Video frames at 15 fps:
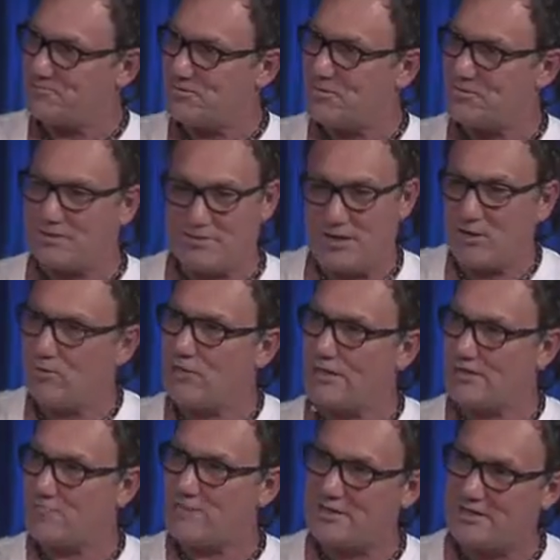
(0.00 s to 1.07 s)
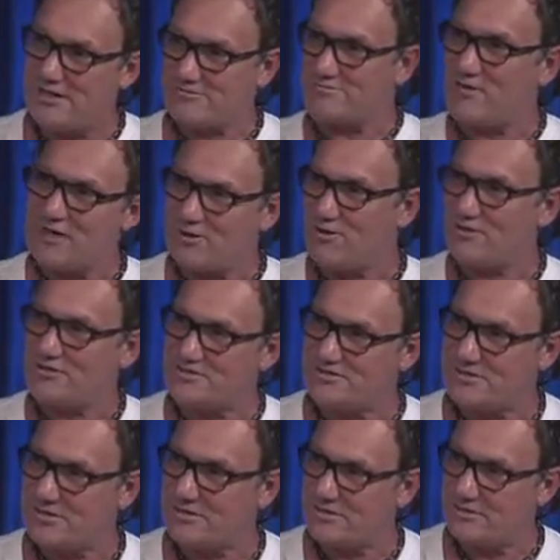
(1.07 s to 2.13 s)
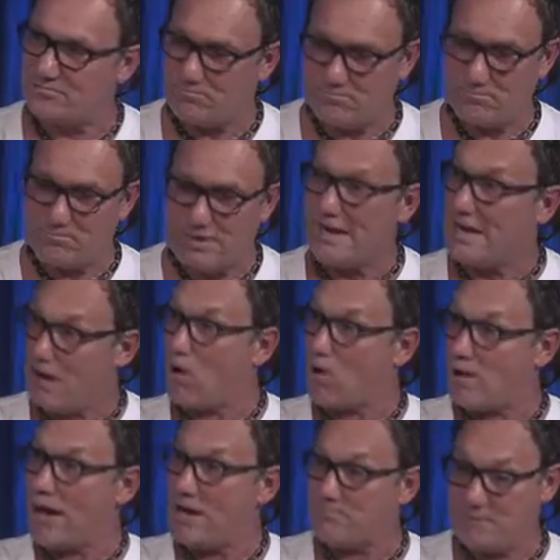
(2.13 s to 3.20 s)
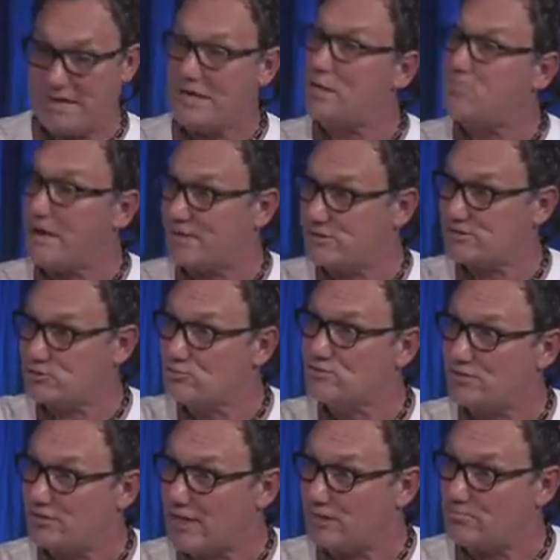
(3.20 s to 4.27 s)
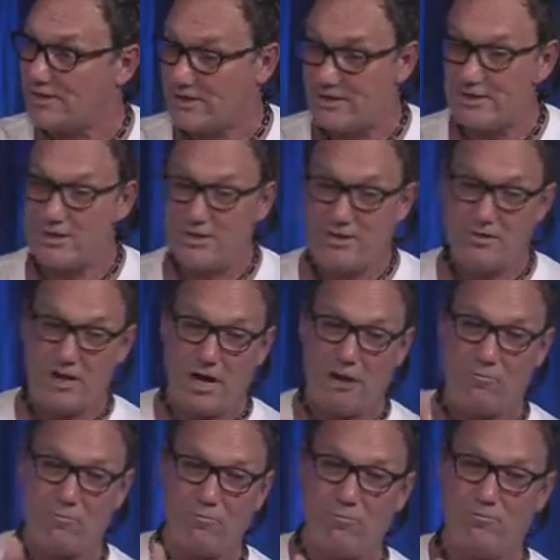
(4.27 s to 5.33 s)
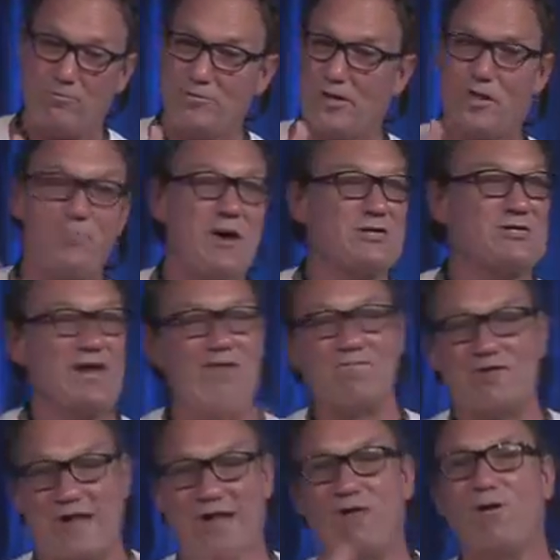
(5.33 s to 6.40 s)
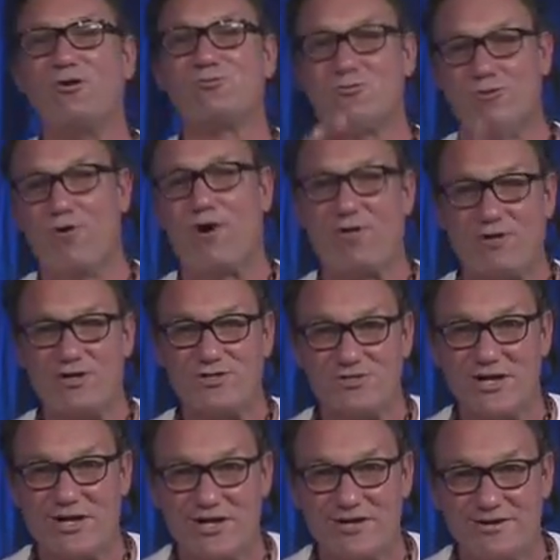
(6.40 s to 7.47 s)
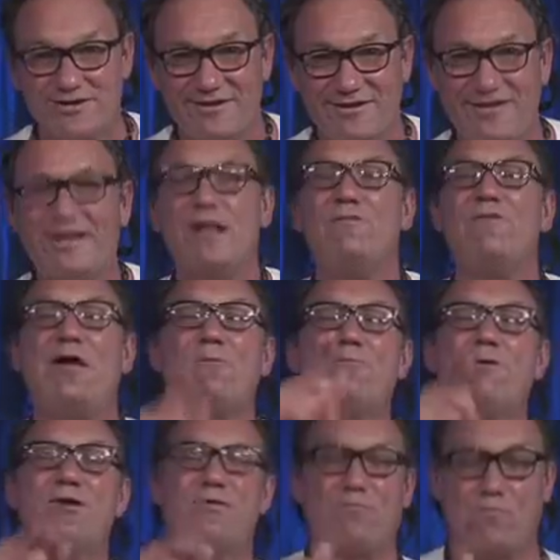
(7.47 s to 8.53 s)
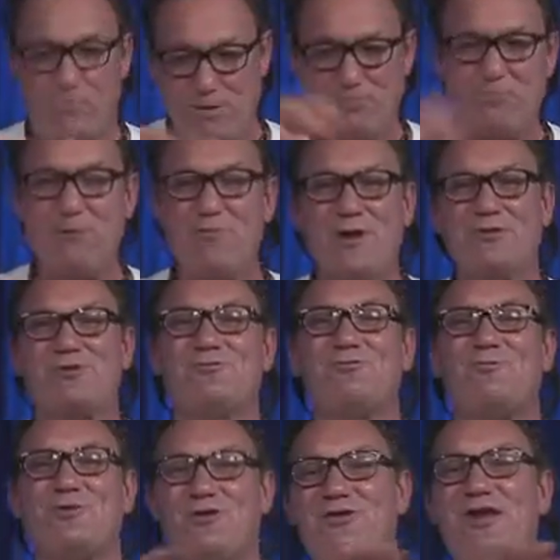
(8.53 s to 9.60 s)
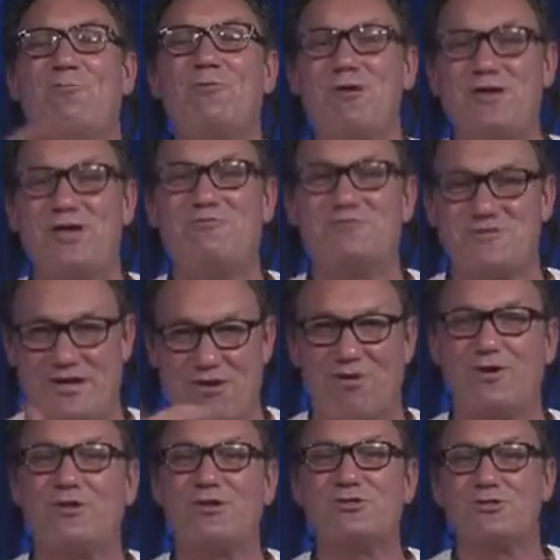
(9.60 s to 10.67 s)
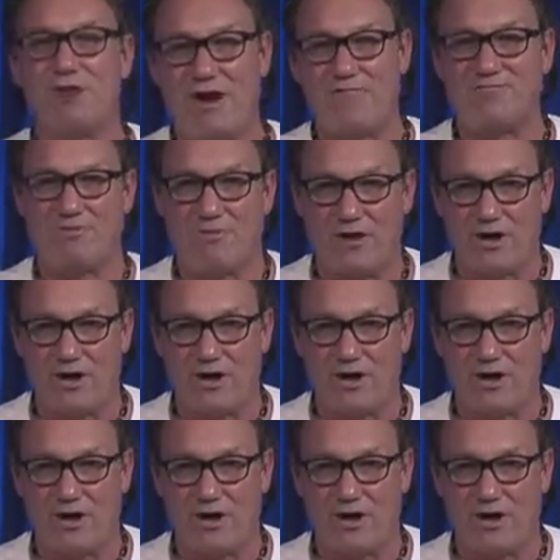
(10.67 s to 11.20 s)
there, they don't like the Metcalfes making all this money, but they didn't mind us losing a lot of money. Can you imagine having an ale house with no air conditioning in it? We rented the building. They wouldn't give us an air conditioner after